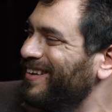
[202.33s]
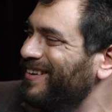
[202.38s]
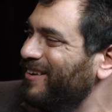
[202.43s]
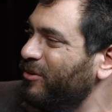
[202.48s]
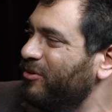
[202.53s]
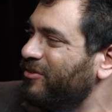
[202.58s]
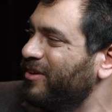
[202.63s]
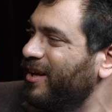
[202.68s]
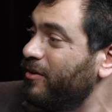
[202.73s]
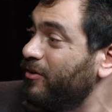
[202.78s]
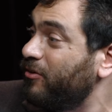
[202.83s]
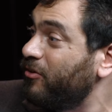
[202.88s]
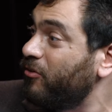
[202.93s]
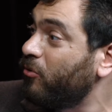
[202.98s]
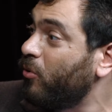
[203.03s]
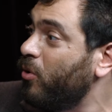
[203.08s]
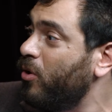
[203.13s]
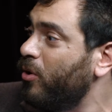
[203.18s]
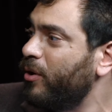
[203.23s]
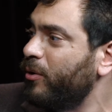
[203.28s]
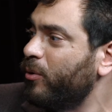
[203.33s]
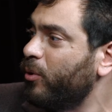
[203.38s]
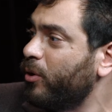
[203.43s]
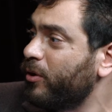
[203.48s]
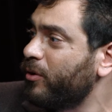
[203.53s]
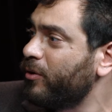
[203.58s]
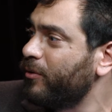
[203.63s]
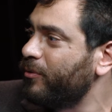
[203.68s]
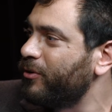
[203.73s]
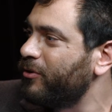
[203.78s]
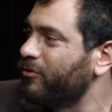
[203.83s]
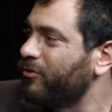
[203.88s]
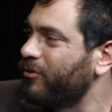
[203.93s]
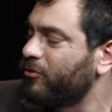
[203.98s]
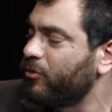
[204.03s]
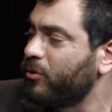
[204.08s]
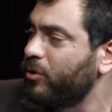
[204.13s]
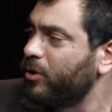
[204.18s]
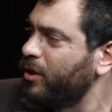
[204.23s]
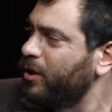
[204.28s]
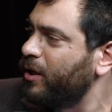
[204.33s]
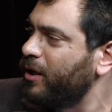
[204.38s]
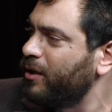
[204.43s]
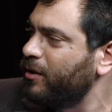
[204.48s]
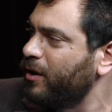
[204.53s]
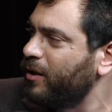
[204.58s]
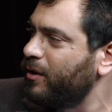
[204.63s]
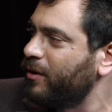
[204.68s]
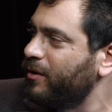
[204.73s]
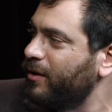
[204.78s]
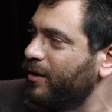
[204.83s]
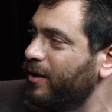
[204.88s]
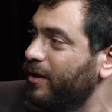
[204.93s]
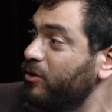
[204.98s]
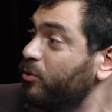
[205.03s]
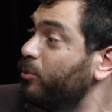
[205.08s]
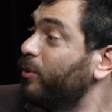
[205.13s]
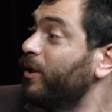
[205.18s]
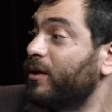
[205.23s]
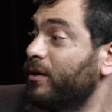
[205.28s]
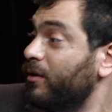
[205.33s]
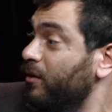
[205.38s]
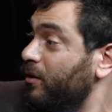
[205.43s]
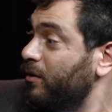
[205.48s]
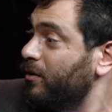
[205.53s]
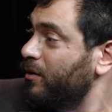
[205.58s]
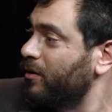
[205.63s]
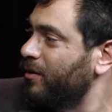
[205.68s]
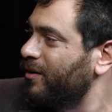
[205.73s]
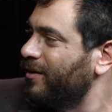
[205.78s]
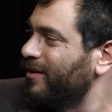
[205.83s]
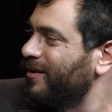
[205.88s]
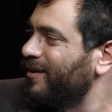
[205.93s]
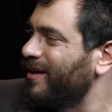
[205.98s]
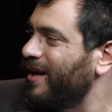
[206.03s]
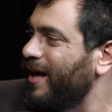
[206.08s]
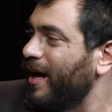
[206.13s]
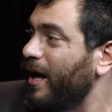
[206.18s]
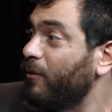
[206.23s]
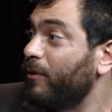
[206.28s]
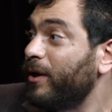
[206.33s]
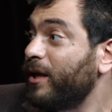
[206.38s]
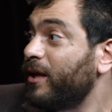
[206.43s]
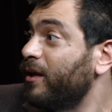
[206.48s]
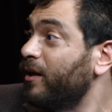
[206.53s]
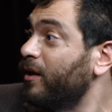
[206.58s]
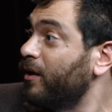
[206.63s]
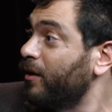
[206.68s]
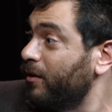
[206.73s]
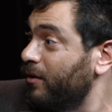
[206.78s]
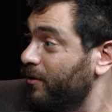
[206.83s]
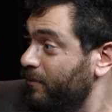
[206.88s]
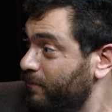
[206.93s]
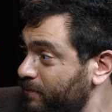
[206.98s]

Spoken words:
You say this is law and order, this is good, and you eat. I like eating.